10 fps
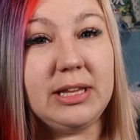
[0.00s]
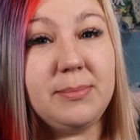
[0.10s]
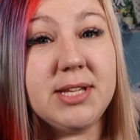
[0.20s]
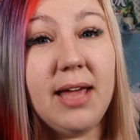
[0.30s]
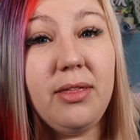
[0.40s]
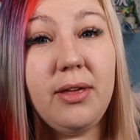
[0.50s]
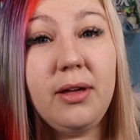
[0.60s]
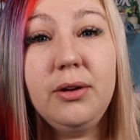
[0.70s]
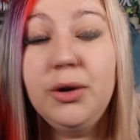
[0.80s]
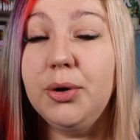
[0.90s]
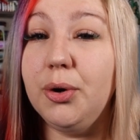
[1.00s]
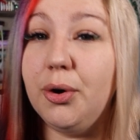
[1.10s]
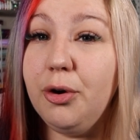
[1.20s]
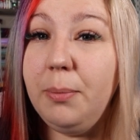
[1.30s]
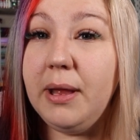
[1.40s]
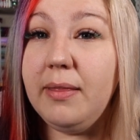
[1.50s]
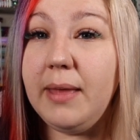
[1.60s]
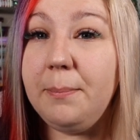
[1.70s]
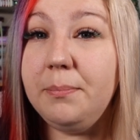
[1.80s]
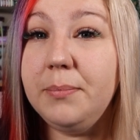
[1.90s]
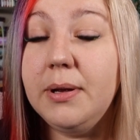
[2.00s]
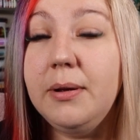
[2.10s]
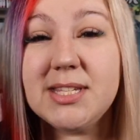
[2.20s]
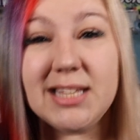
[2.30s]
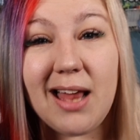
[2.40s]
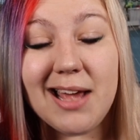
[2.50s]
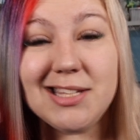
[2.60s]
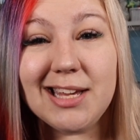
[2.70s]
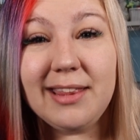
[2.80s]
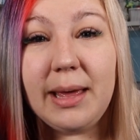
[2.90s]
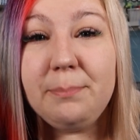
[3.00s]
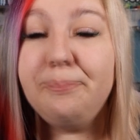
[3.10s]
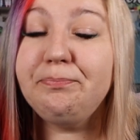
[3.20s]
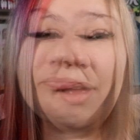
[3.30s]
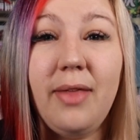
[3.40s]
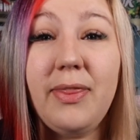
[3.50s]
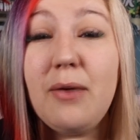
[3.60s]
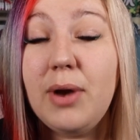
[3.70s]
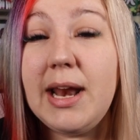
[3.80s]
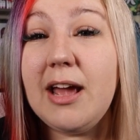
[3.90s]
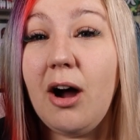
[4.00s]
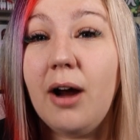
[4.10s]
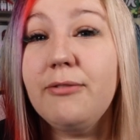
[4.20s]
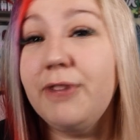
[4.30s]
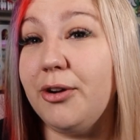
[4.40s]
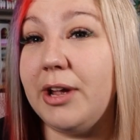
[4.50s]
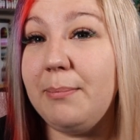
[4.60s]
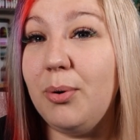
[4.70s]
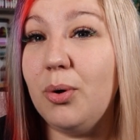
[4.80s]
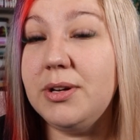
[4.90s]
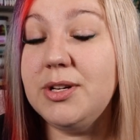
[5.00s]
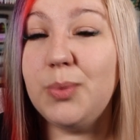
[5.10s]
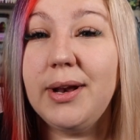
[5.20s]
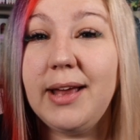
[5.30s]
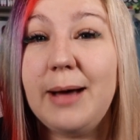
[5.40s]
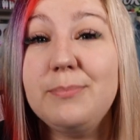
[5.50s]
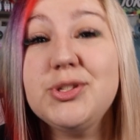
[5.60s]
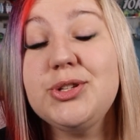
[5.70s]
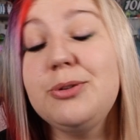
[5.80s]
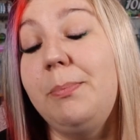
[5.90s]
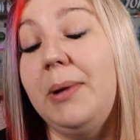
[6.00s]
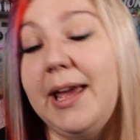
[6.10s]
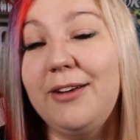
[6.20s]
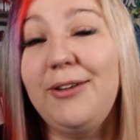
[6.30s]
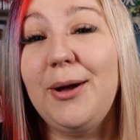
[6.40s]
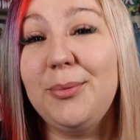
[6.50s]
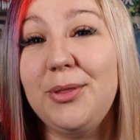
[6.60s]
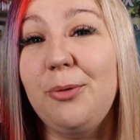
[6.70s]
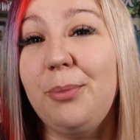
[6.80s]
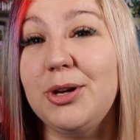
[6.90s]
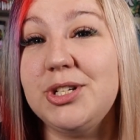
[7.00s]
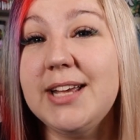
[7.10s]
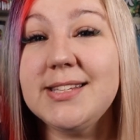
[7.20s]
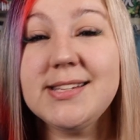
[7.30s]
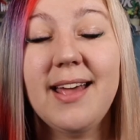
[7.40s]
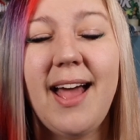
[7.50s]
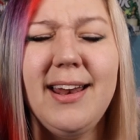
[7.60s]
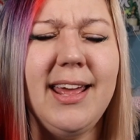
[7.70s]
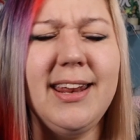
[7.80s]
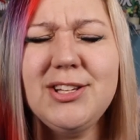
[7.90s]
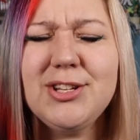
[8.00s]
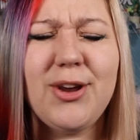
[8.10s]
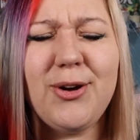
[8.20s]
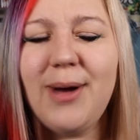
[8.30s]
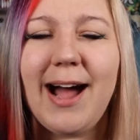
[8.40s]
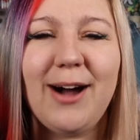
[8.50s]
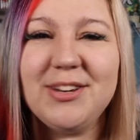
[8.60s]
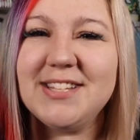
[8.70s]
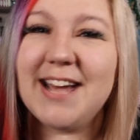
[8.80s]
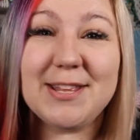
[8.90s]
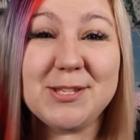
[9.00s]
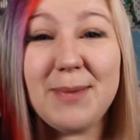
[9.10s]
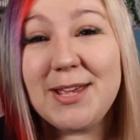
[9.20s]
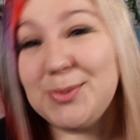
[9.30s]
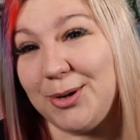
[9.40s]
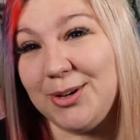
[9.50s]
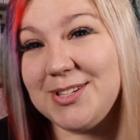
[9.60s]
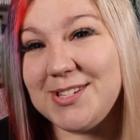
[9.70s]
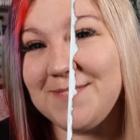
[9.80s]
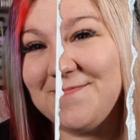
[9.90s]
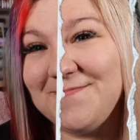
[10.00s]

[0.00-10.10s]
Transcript: them together, grouping them, slicing them. They really are very important when it comes to playing around with your projects and getting to know how design space works.